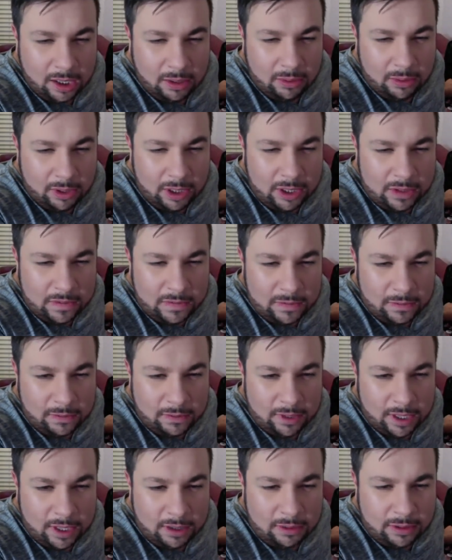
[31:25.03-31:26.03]
What do you
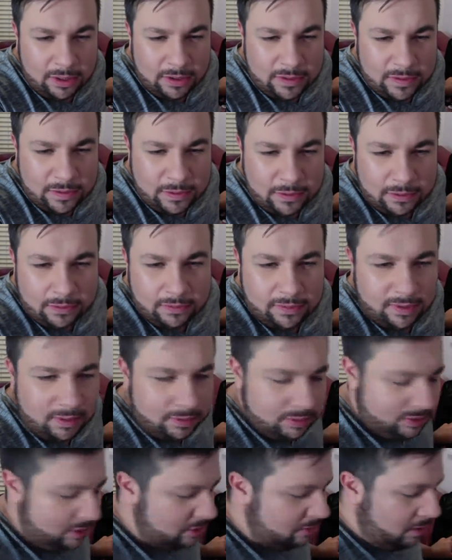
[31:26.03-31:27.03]
do now? You do, oh,
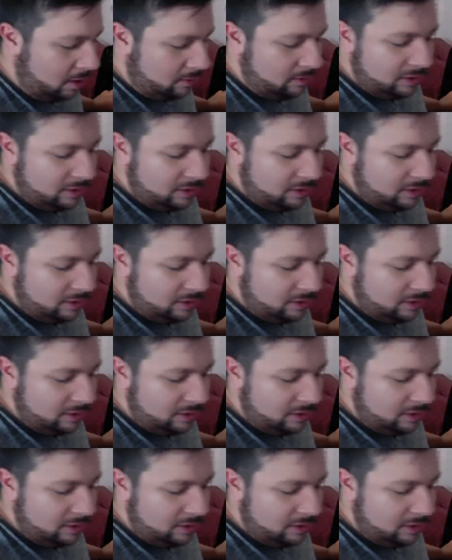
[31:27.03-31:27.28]
do what?